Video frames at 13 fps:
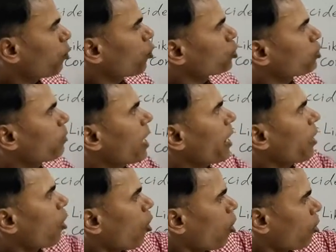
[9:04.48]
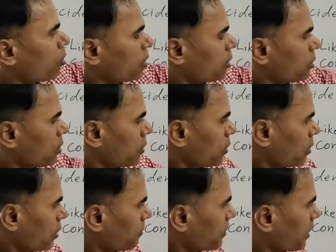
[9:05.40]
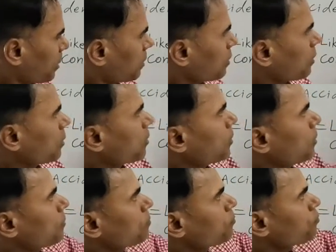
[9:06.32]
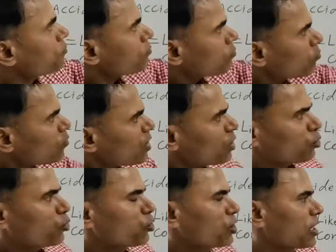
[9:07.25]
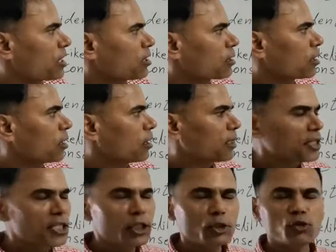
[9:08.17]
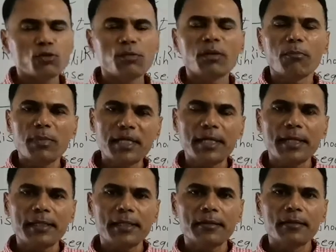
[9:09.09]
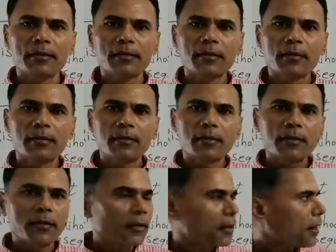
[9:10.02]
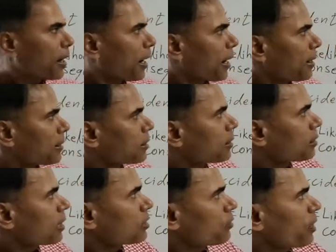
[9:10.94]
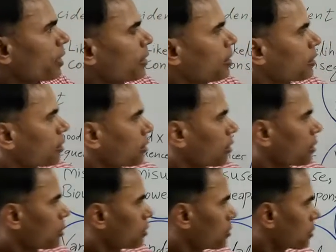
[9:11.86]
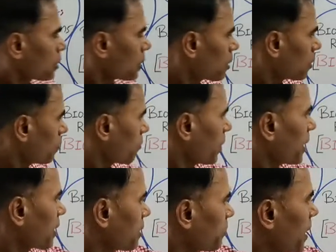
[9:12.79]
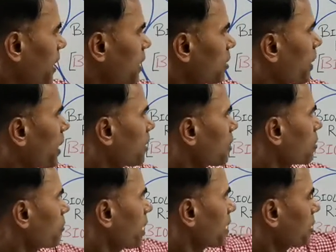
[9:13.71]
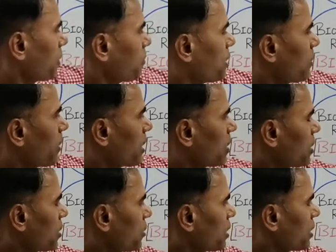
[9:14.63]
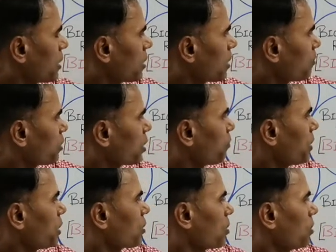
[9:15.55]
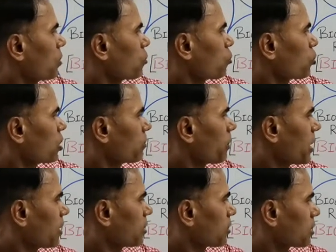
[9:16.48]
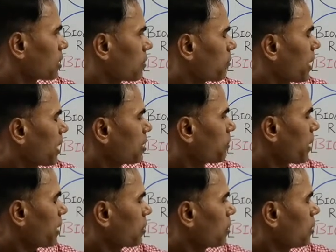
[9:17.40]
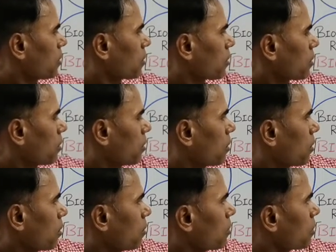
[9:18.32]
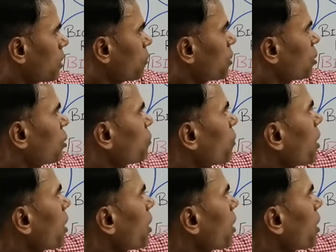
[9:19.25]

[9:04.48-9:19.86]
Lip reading: posed by all these different sources needs to be mitigated. And that's why this biorisk management, biosafety, biosecurity comes in picture. So this biorisk management covers this